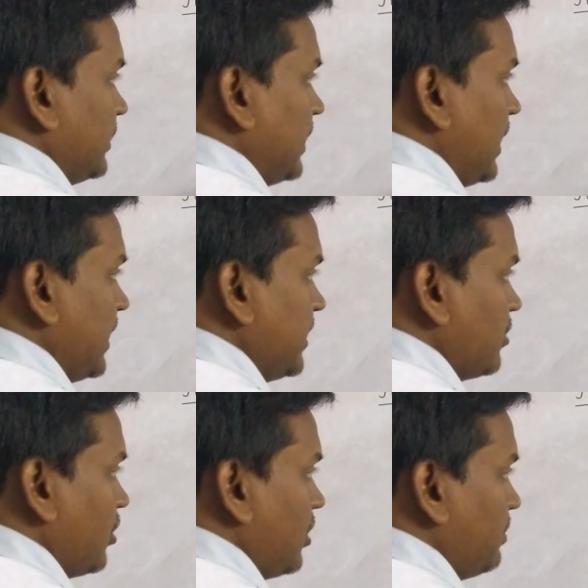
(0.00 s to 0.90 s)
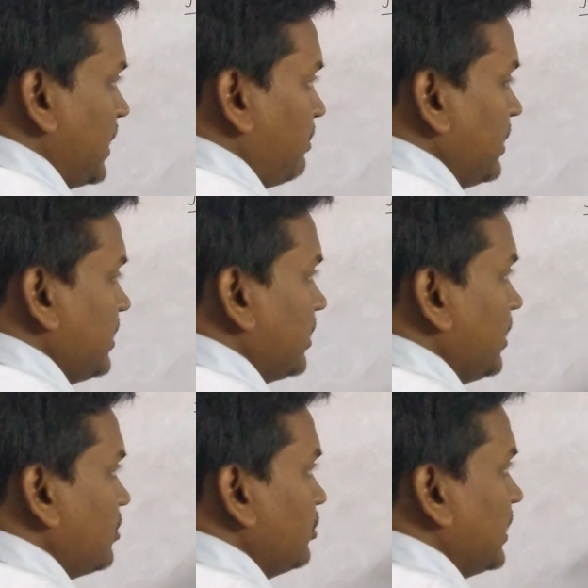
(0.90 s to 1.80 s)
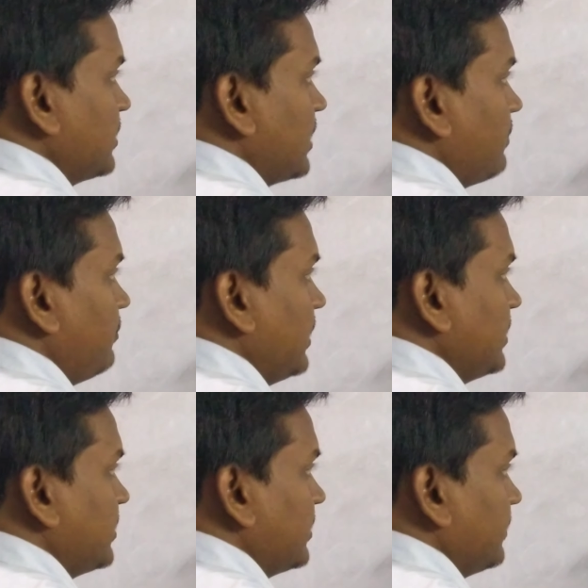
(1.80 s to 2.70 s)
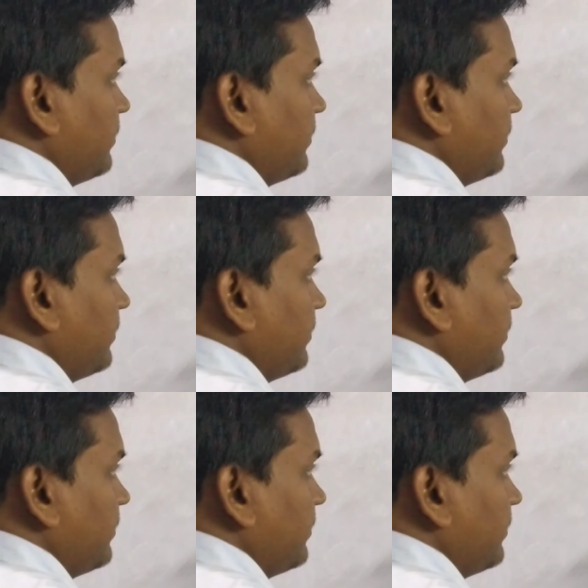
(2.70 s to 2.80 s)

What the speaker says: the line drawn perpendicular to the surface